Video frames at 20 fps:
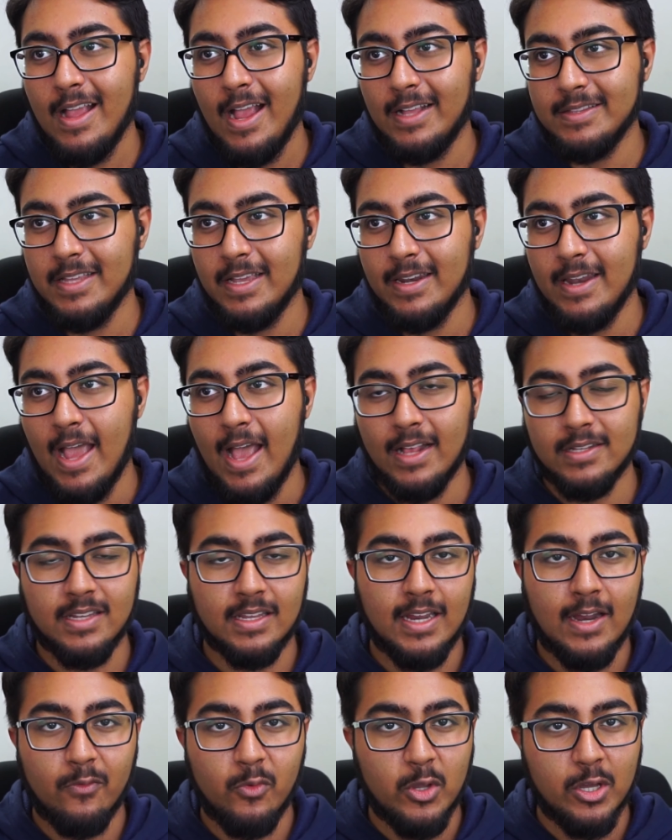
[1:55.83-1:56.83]
and then
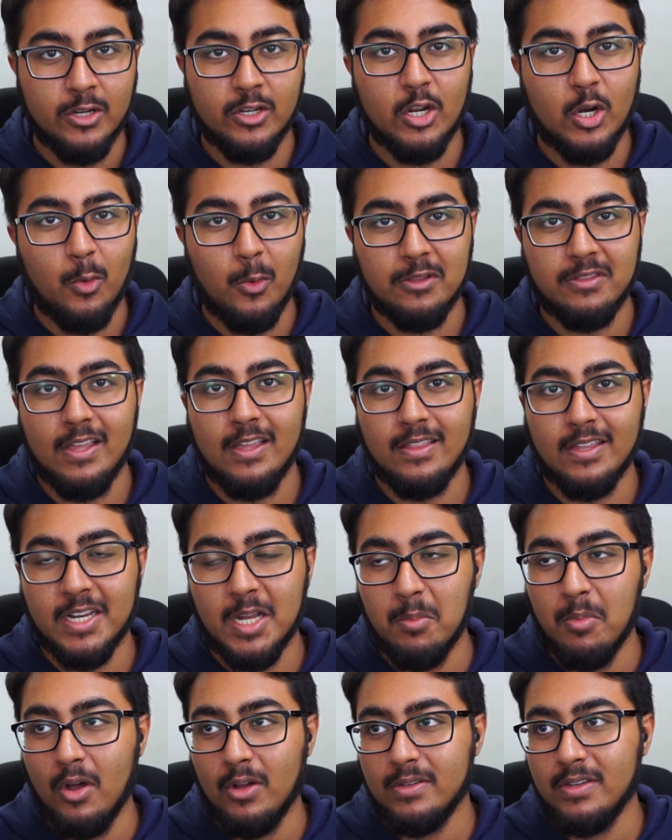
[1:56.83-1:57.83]
asking everyone, you know, what they think
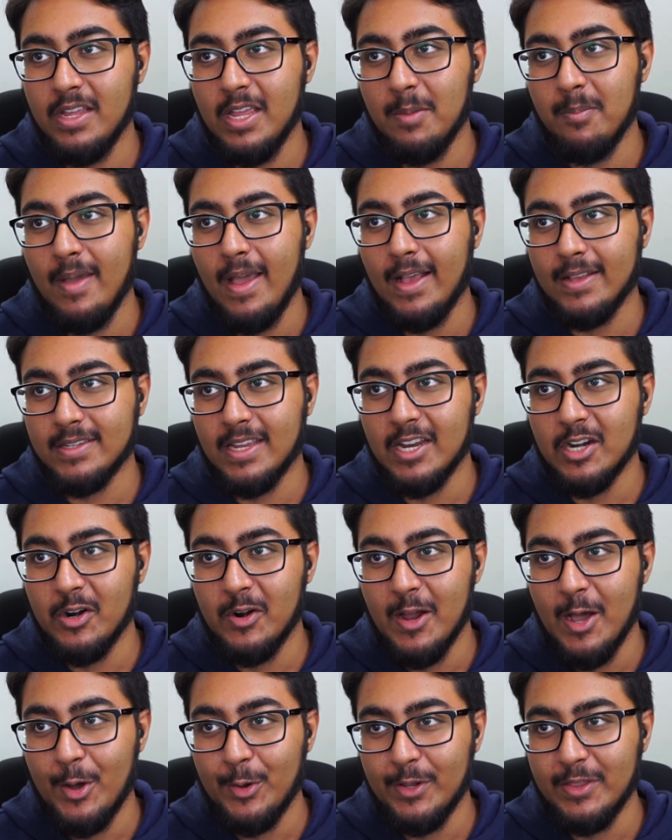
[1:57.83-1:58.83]
about him asking
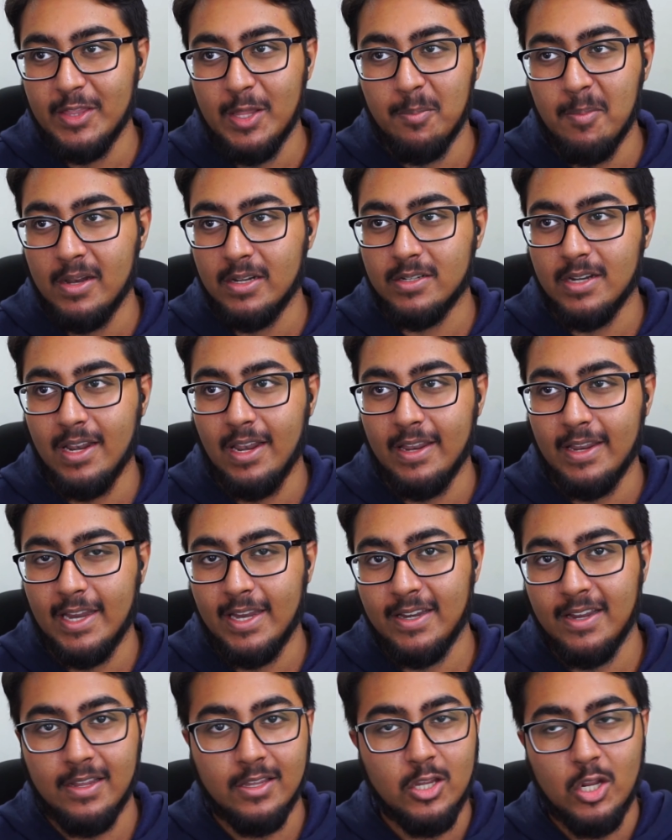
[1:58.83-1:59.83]
her out. And they mention,
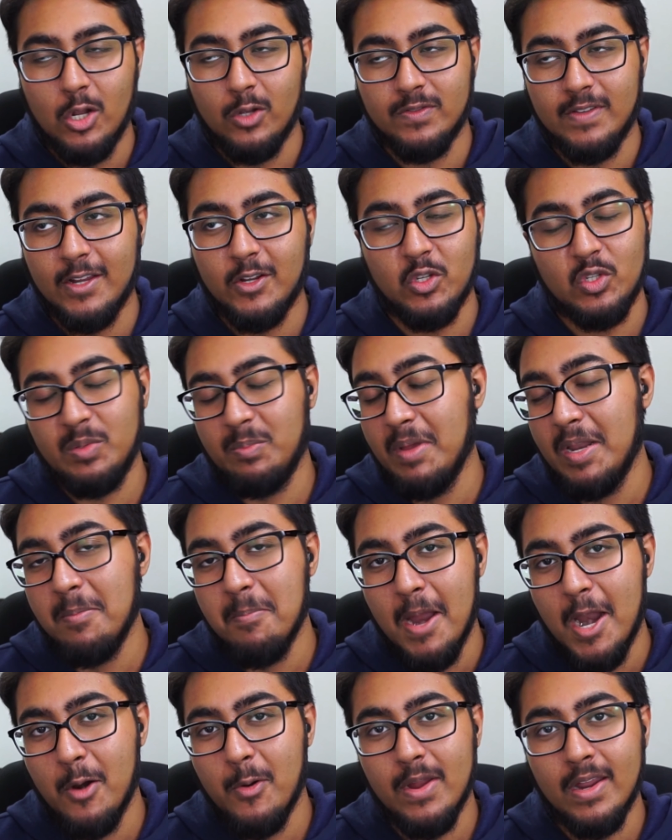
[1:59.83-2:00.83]
like, you know, Senku's been
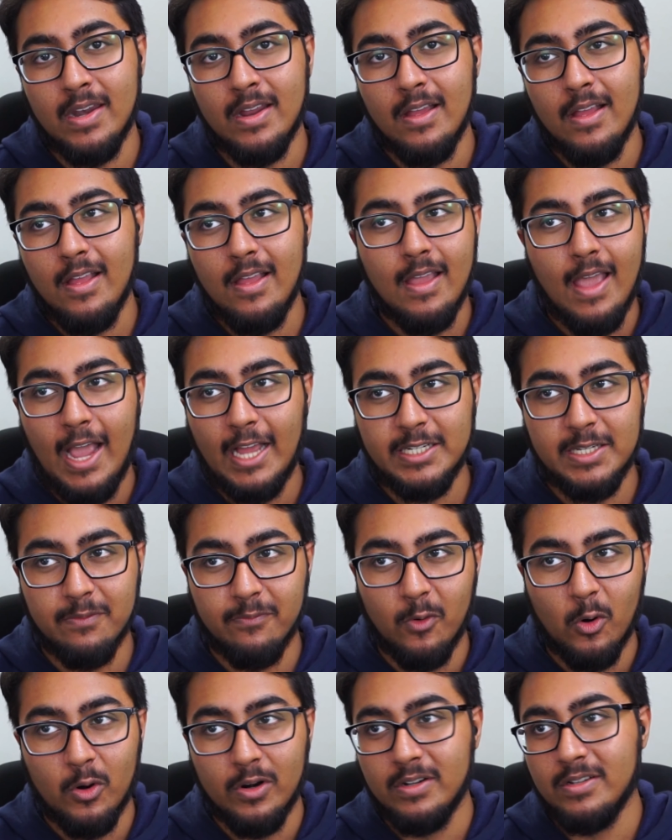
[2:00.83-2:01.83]
married and
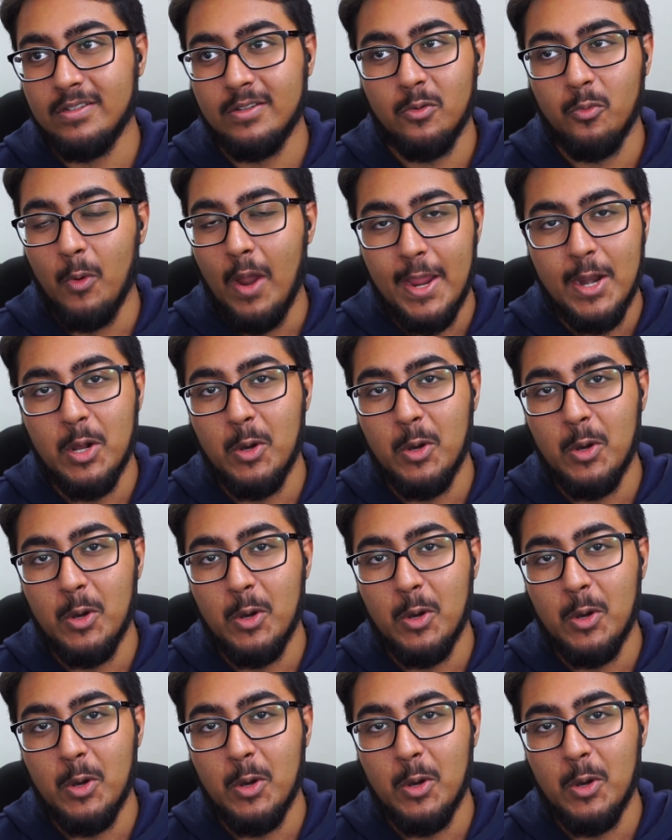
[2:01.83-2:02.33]
divorced right